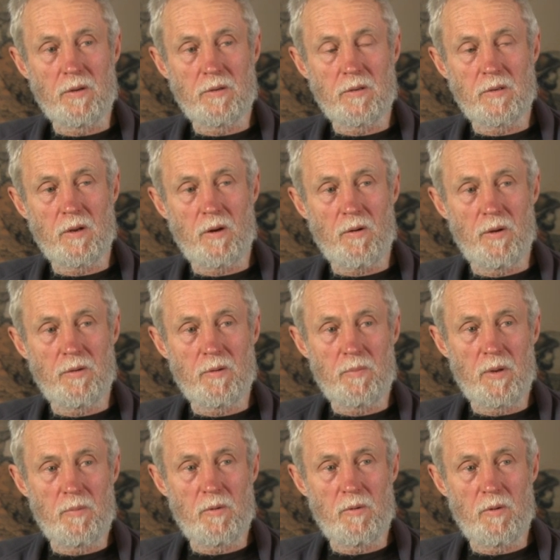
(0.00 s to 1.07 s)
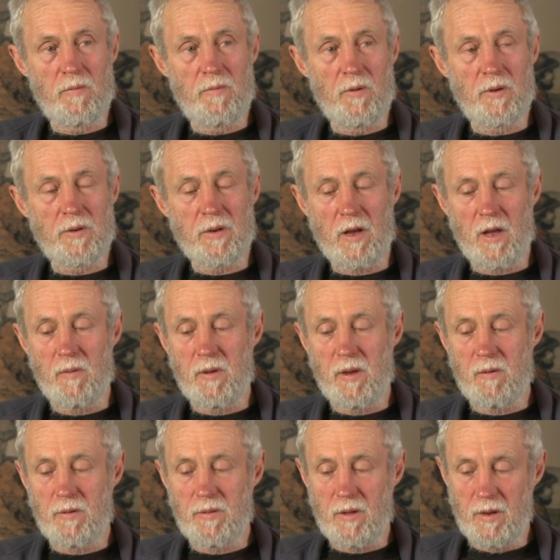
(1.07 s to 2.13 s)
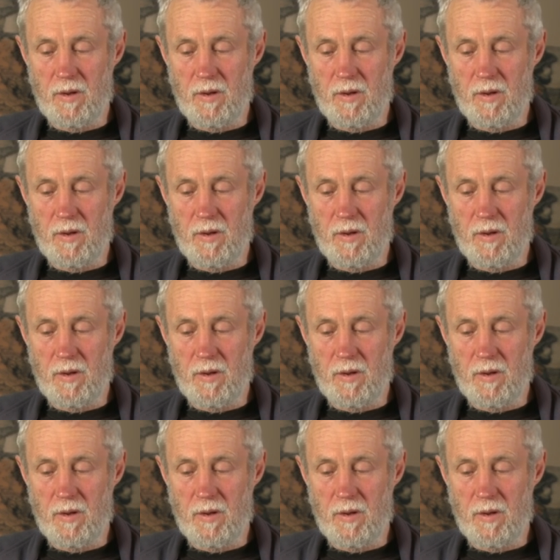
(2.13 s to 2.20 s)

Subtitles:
There's the diaries of people who first came here and